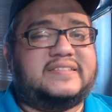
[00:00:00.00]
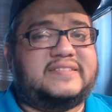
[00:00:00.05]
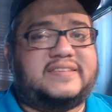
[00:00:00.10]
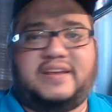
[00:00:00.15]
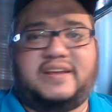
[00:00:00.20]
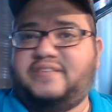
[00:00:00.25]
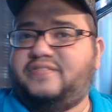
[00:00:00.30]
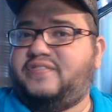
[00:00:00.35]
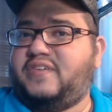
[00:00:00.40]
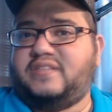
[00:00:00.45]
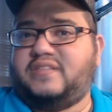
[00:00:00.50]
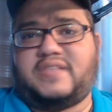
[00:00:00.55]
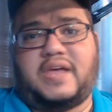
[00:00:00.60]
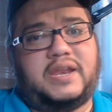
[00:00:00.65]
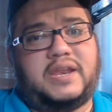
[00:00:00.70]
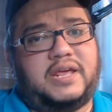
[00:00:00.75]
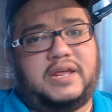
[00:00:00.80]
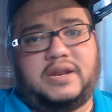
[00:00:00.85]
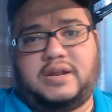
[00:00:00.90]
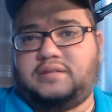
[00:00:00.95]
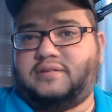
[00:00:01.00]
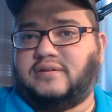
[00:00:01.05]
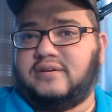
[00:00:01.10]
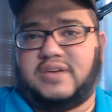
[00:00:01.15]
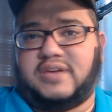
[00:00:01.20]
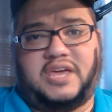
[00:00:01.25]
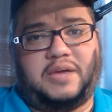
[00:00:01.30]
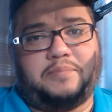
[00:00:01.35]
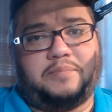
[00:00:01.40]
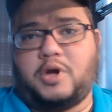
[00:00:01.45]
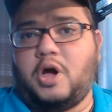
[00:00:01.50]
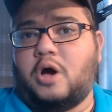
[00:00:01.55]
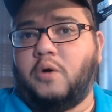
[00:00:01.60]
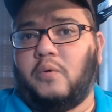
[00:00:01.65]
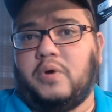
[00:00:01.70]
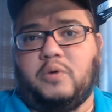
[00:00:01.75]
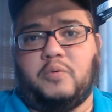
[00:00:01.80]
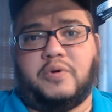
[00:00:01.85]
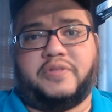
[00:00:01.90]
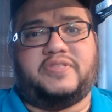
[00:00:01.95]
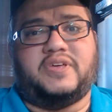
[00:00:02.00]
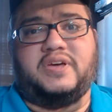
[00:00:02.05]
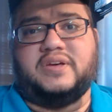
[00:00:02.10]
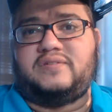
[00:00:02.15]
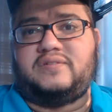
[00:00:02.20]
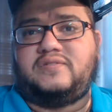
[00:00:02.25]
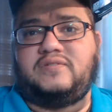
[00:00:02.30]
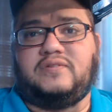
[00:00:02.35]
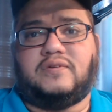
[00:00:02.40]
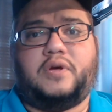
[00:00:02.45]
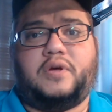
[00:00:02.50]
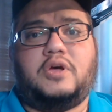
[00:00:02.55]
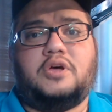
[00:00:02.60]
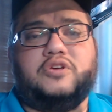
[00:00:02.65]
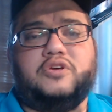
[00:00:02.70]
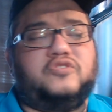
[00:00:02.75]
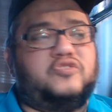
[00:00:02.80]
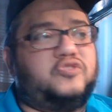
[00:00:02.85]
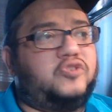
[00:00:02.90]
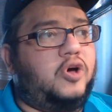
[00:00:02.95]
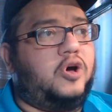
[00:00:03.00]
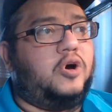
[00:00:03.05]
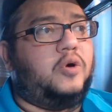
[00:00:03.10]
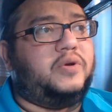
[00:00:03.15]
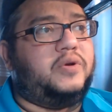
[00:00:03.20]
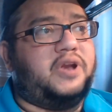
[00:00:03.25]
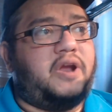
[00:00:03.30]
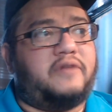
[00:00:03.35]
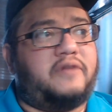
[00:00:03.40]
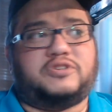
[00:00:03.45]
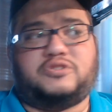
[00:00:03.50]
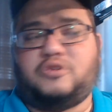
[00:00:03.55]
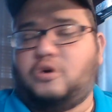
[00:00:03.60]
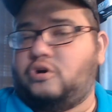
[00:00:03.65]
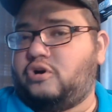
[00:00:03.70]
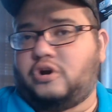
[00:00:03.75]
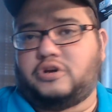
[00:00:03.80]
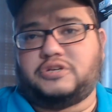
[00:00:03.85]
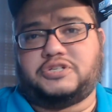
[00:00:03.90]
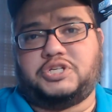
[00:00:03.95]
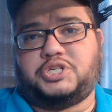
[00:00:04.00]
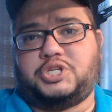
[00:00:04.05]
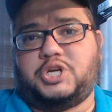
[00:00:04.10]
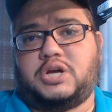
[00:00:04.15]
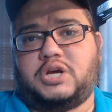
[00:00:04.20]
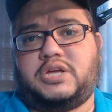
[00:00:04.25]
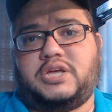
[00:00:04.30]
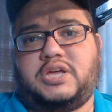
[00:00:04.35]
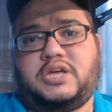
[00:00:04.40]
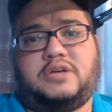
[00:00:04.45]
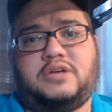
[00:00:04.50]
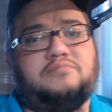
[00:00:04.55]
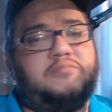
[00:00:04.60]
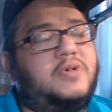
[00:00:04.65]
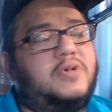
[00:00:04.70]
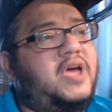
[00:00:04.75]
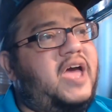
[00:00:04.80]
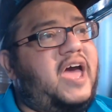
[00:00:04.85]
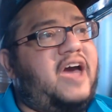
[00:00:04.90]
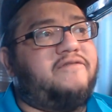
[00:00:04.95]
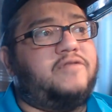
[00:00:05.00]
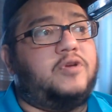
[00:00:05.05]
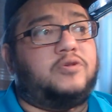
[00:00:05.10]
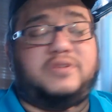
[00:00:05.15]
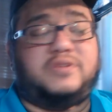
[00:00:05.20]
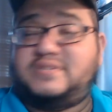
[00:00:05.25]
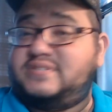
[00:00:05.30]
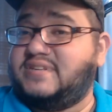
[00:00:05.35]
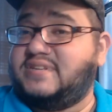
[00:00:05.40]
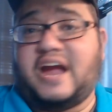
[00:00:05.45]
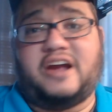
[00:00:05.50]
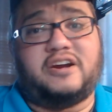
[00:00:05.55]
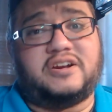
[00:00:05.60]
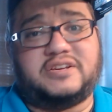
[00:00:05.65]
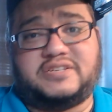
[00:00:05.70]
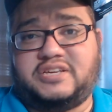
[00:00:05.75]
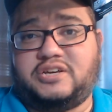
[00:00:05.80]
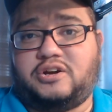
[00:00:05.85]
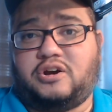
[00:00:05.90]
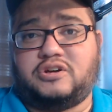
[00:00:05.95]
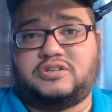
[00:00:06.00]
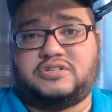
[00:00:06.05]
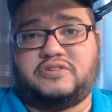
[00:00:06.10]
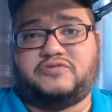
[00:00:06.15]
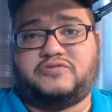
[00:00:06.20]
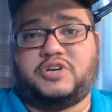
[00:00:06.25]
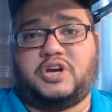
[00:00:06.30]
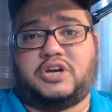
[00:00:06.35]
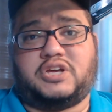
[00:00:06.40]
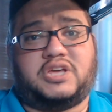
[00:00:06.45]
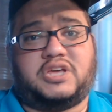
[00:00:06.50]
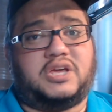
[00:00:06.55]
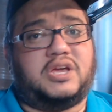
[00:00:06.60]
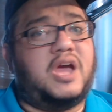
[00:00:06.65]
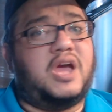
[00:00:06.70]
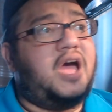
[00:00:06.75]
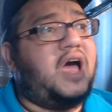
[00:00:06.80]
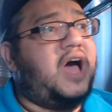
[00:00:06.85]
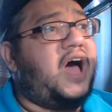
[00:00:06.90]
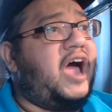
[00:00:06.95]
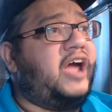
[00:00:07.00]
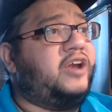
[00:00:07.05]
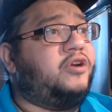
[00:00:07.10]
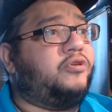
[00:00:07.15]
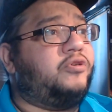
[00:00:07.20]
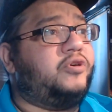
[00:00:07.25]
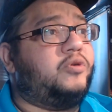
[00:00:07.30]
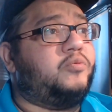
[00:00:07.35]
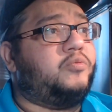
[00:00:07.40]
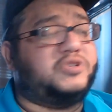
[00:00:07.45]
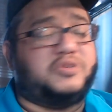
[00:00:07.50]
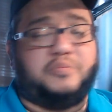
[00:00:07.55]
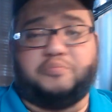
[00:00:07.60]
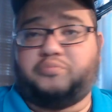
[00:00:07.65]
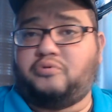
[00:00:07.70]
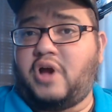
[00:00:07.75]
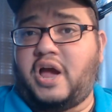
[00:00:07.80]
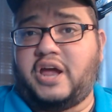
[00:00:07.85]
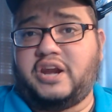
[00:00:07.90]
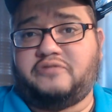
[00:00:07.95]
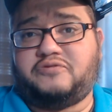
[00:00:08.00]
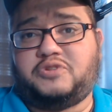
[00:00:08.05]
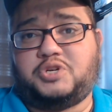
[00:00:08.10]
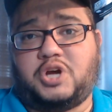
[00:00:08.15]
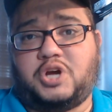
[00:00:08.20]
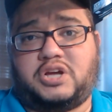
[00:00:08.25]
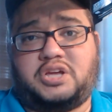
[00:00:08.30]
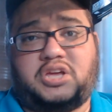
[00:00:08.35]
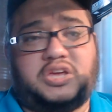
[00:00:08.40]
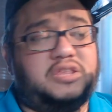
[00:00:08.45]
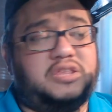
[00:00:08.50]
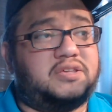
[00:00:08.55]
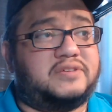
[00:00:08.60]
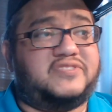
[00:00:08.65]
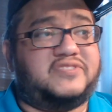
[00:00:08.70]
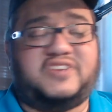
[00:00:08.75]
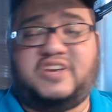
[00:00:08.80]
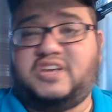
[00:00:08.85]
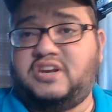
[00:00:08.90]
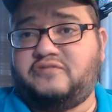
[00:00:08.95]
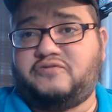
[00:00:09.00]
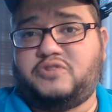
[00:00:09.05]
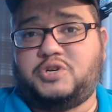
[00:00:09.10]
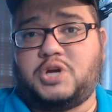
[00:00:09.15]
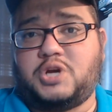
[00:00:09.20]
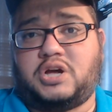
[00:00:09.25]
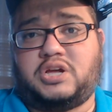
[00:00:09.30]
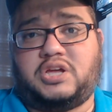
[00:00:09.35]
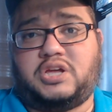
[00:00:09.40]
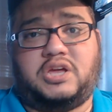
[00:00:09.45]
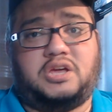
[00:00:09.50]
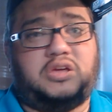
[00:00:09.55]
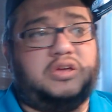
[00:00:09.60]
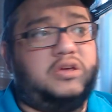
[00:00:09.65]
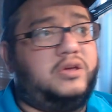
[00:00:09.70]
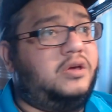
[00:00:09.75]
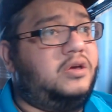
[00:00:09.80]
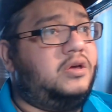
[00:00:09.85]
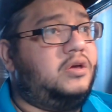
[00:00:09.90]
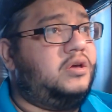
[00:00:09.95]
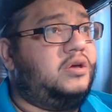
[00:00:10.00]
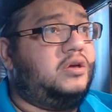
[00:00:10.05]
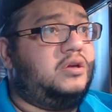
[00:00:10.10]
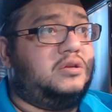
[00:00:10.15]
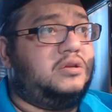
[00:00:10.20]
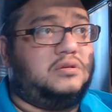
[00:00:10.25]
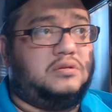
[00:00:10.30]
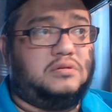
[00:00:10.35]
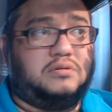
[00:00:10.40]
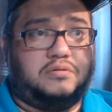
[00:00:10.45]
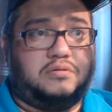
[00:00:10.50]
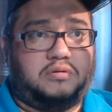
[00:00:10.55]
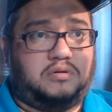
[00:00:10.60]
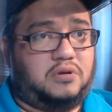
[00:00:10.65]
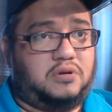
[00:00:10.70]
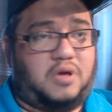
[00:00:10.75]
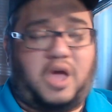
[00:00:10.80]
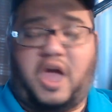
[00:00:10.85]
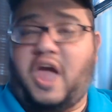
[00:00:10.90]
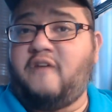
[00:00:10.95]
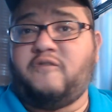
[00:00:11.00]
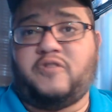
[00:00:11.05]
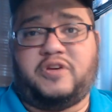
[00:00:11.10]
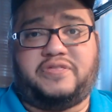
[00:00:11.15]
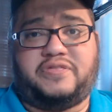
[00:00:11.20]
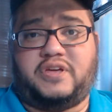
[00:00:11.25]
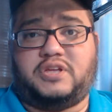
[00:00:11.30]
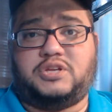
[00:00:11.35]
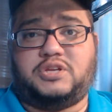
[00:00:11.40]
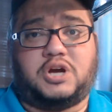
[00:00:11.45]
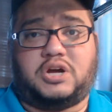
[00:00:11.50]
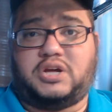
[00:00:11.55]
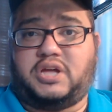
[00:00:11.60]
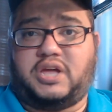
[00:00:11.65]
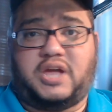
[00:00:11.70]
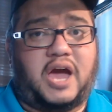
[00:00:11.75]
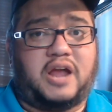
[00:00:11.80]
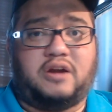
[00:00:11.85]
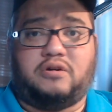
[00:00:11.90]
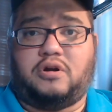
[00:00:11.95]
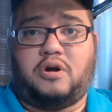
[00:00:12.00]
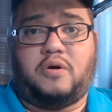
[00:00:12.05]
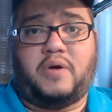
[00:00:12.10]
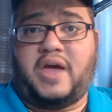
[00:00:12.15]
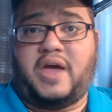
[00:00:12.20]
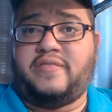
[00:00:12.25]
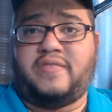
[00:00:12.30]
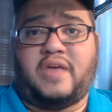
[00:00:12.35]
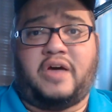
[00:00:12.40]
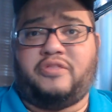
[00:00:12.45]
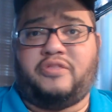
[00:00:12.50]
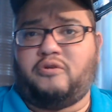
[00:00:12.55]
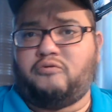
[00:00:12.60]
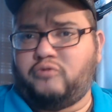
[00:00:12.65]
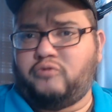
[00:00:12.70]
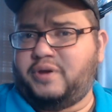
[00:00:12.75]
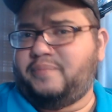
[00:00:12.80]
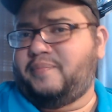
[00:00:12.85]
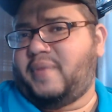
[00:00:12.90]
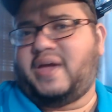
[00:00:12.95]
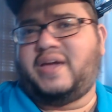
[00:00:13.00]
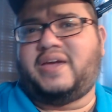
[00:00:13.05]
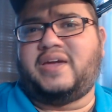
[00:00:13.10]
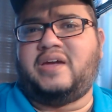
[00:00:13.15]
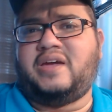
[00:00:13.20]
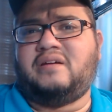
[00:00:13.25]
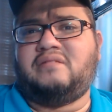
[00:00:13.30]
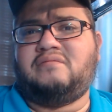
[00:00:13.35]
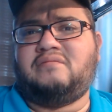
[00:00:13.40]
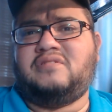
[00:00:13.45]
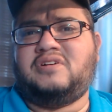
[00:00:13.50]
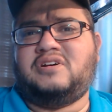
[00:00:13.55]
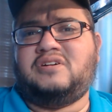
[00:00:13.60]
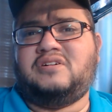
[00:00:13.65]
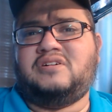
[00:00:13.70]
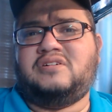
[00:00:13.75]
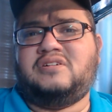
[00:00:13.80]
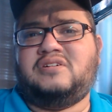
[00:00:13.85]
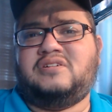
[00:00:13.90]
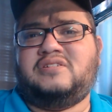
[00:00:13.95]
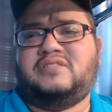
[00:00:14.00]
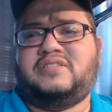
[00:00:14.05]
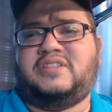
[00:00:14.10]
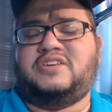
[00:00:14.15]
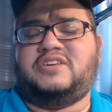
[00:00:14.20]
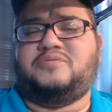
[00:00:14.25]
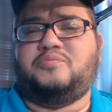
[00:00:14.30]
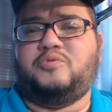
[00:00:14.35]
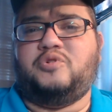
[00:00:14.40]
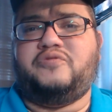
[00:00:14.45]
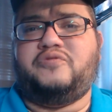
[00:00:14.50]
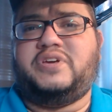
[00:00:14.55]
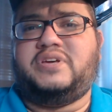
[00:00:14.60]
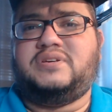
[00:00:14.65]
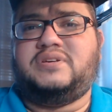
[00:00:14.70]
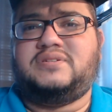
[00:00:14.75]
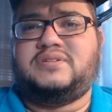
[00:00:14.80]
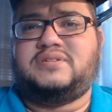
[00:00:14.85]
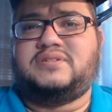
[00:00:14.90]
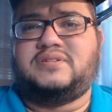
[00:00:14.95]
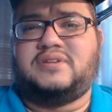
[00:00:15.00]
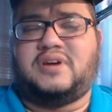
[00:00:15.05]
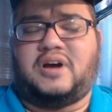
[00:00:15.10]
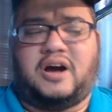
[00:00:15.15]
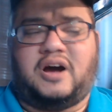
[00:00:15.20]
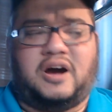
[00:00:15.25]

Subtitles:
Didn't think they needed to keep going with this. So never saw Curse of Chucky. Have no desire to see Curse of Chucky. I know there was a Bride of Chucky, The Seed of Chucky, everything Chucky, I don't know. And now they're remaking these movies.